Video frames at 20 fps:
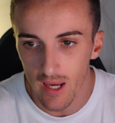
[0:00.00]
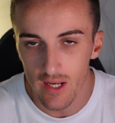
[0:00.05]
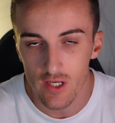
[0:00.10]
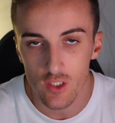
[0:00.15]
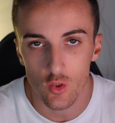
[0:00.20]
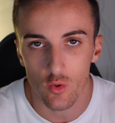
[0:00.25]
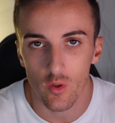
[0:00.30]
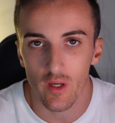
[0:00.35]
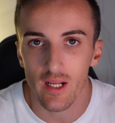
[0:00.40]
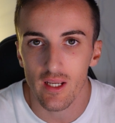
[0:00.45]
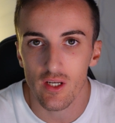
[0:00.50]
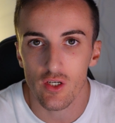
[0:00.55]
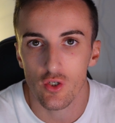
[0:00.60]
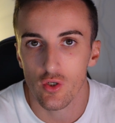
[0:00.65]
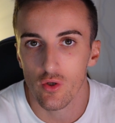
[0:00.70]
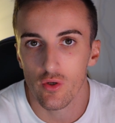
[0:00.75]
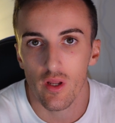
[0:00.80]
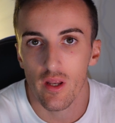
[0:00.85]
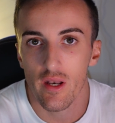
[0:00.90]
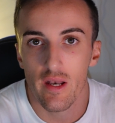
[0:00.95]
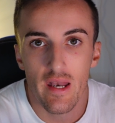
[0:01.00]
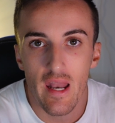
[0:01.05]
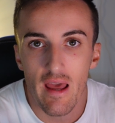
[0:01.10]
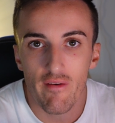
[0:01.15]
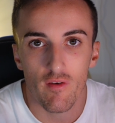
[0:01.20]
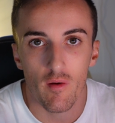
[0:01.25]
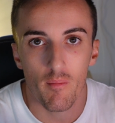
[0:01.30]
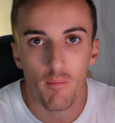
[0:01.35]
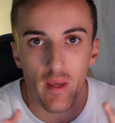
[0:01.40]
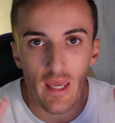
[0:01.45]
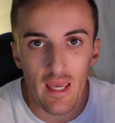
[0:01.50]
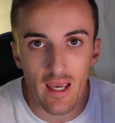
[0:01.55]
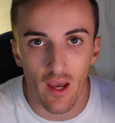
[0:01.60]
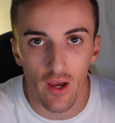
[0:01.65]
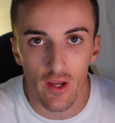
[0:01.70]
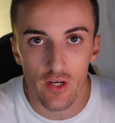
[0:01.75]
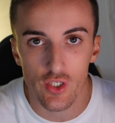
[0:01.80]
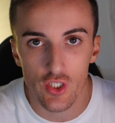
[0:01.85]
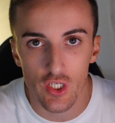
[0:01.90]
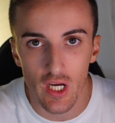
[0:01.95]
and trading should never be
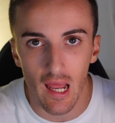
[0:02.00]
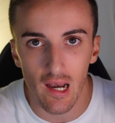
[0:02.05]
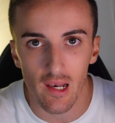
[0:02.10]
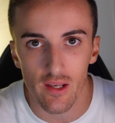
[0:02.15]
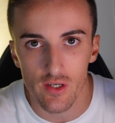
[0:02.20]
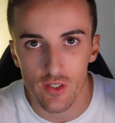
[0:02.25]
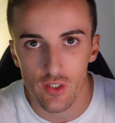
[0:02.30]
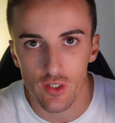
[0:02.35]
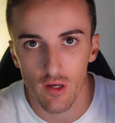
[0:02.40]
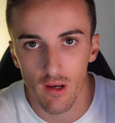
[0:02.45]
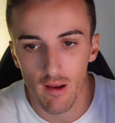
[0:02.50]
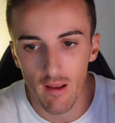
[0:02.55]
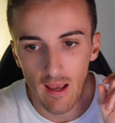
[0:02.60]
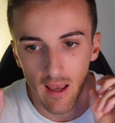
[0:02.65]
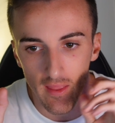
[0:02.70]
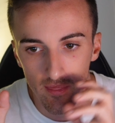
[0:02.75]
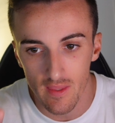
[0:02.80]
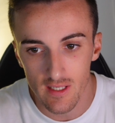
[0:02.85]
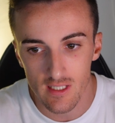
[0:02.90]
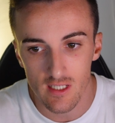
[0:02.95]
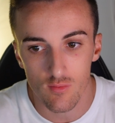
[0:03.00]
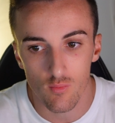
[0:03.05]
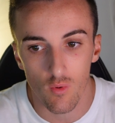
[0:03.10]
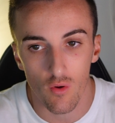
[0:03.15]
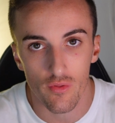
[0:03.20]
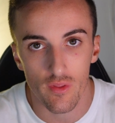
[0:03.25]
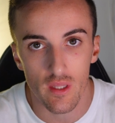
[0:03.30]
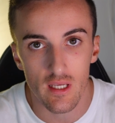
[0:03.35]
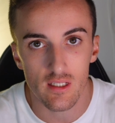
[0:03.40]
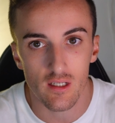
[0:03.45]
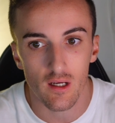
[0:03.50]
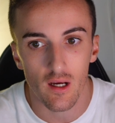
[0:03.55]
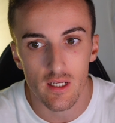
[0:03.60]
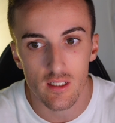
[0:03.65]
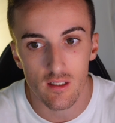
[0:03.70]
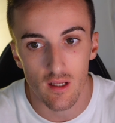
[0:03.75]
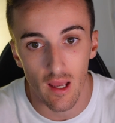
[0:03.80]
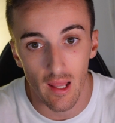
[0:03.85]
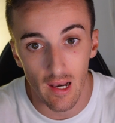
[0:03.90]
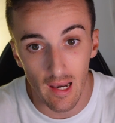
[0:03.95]
a challenge. And this is what these
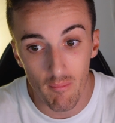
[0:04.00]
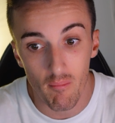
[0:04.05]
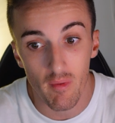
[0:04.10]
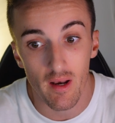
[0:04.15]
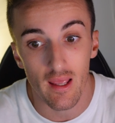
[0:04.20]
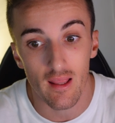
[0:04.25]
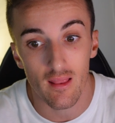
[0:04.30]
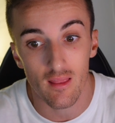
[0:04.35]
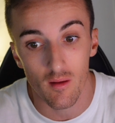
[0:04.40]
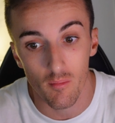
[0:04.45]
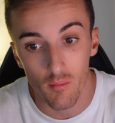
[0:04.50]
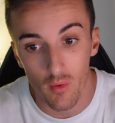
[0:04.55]
guys eliminate the